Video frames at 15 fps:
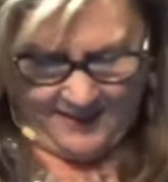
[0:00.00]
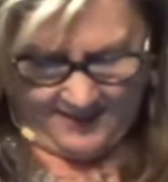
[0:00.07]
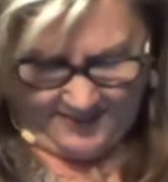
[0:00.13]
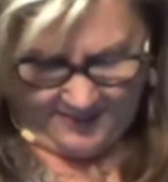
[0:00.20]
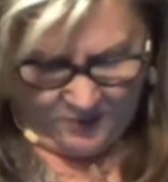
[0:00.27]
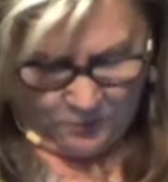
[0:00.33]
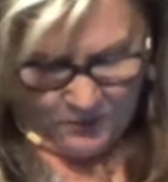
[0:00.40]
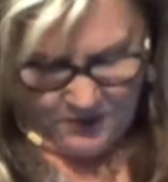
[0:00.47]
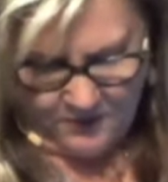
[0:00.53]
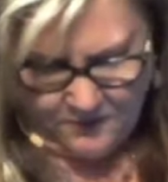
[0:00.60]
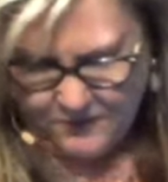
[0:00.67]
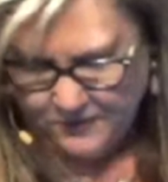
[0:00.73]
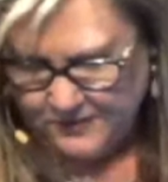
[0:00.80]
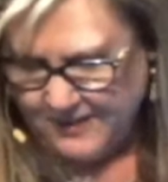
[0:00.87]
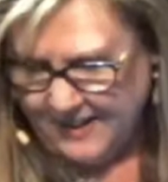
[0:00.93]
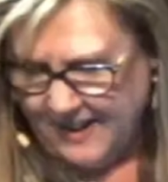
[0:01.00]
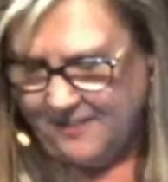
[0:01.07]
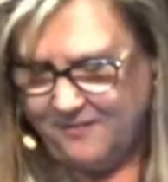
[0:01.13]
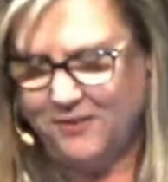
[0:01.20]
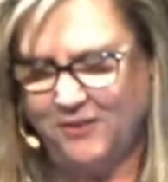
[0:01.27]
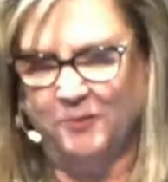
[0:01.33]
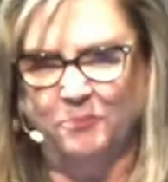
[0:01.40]
It's so wonderful to
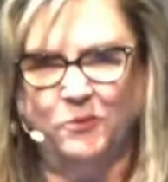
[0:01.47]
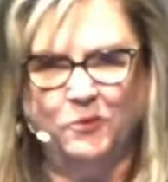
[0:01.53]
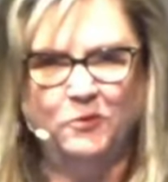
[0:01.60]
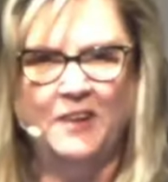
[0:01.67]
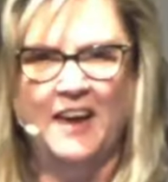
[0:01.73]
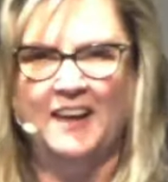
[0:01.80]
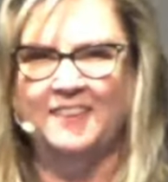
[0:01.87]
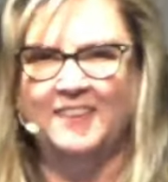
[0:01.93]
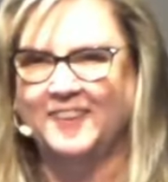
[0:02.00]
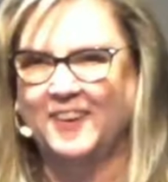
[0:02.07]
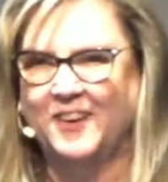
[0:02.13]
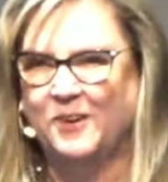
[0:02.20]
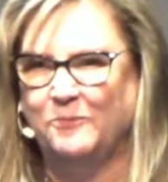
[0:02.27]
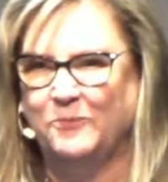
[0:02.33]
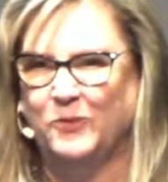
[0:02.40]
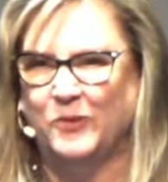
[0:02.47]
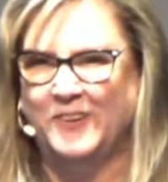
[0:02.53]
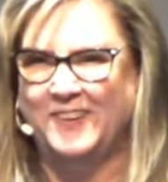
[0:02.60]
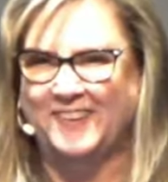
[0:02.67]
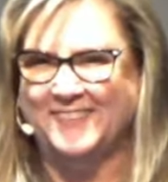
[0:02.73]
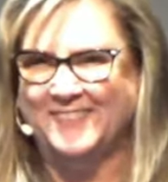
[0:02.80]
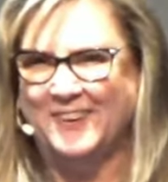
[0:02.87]
have some new talent come
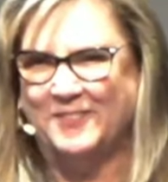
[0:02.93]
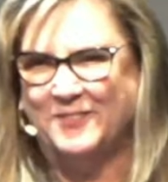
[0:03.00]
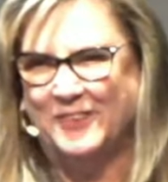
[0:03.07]
join us.